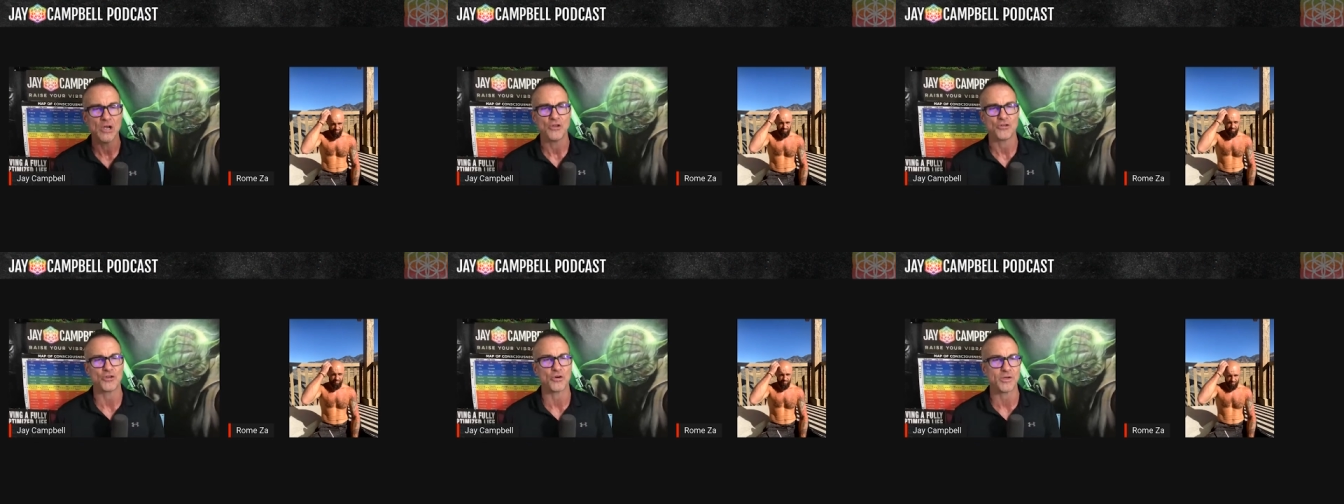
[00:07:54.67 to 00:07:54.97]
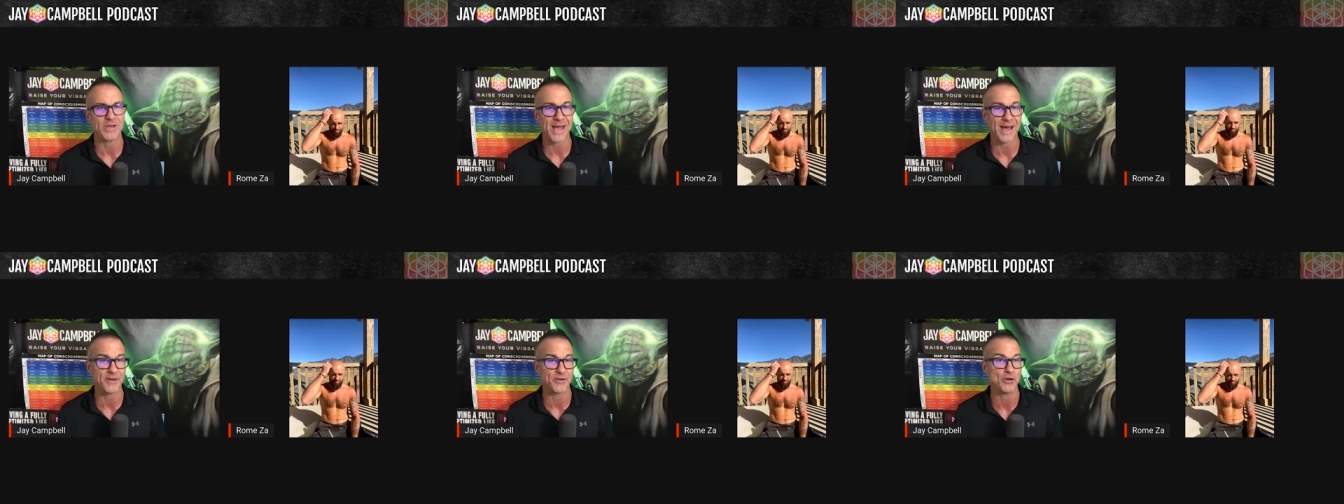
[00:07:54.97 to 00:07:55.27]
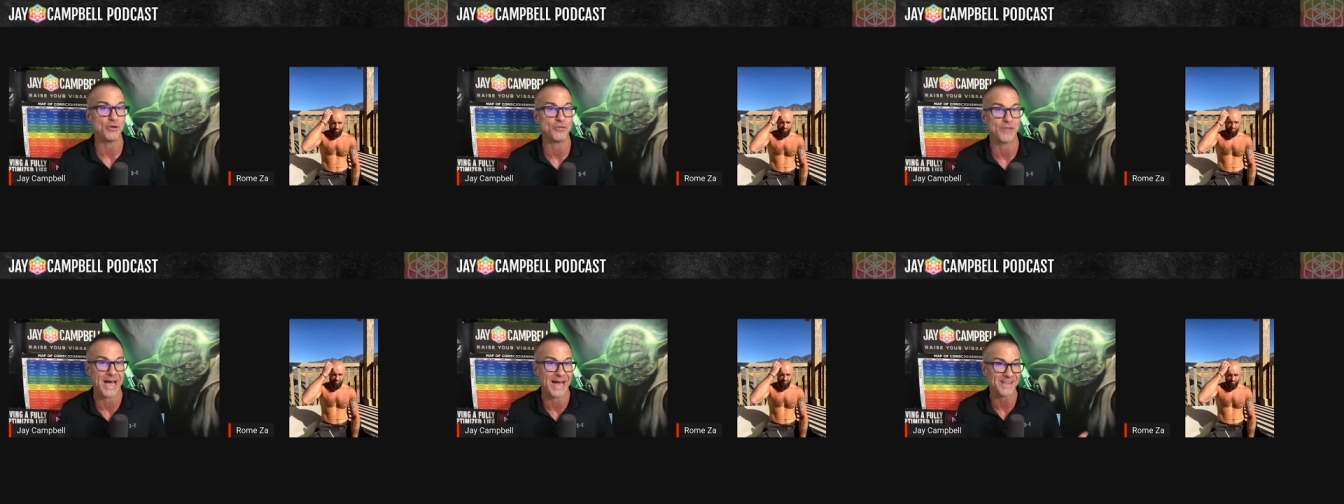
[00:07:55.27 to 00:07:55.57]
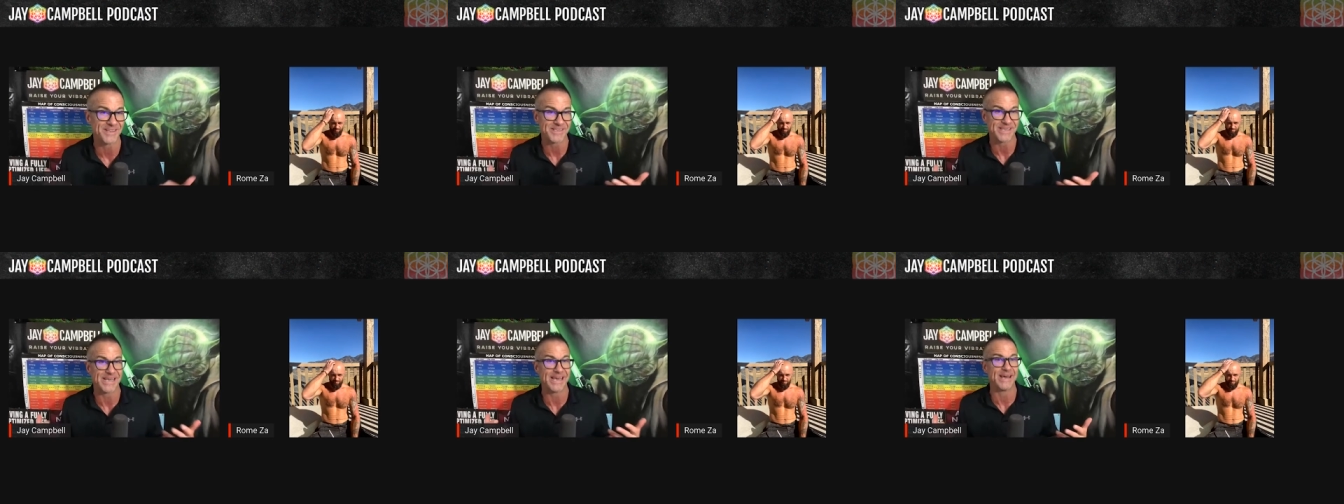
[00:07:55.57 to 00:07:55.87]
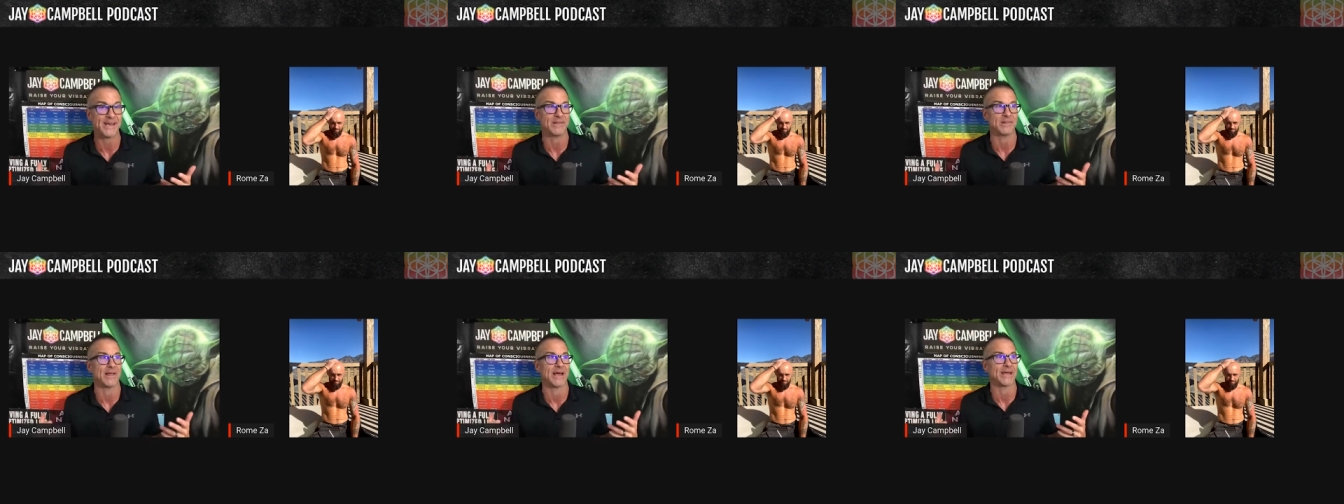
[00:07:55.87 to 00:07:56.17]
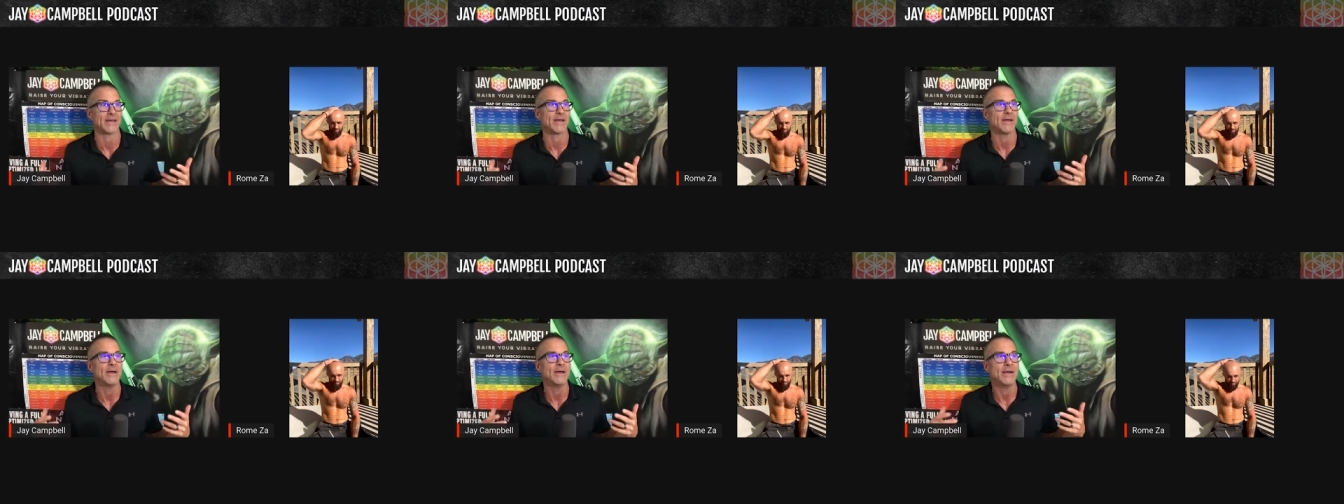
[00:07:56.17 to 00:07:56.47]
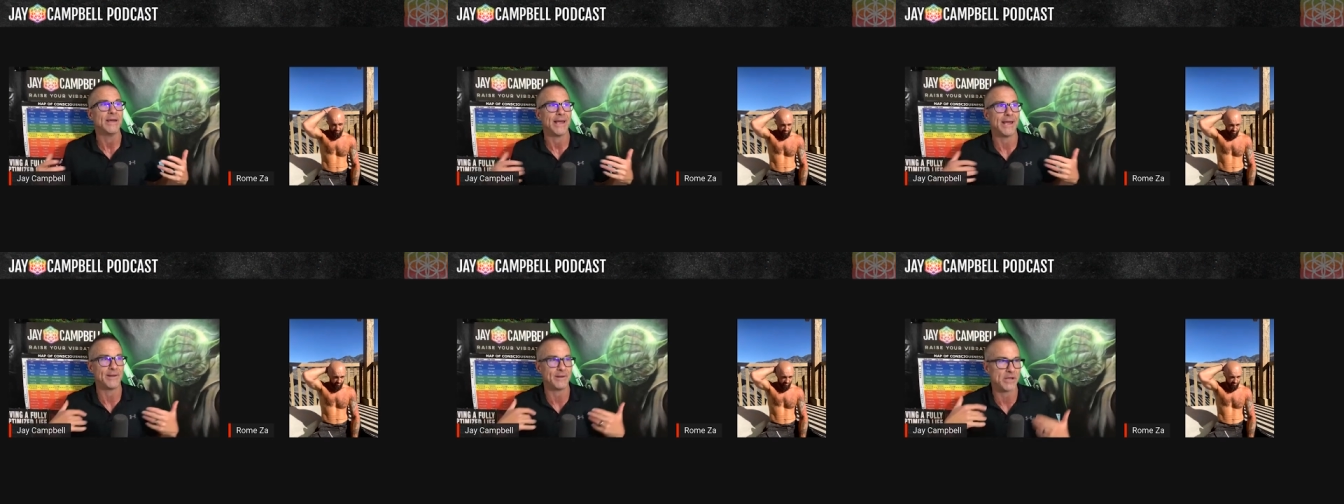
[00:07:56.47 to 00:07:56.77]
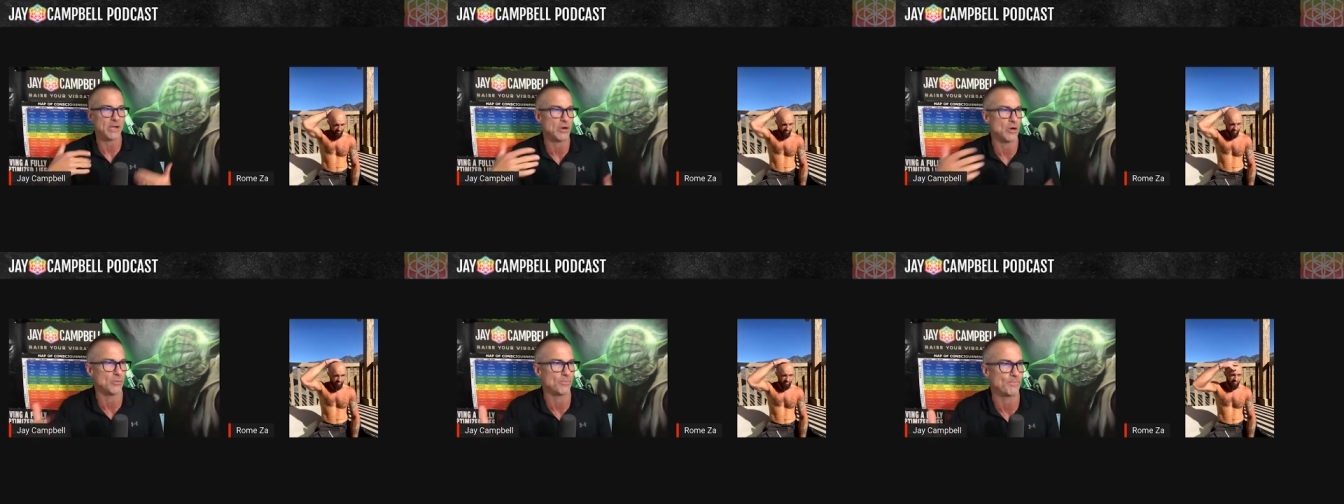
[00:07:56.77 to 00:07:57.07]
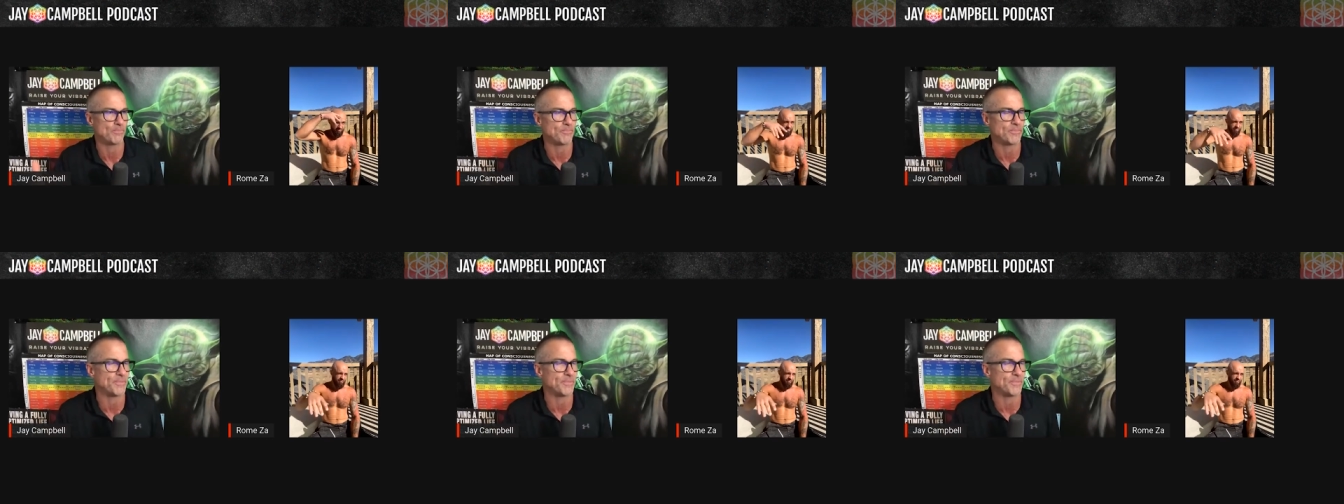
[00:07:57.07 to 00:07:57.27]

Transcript: So yeah, dude, that's it. Like and you know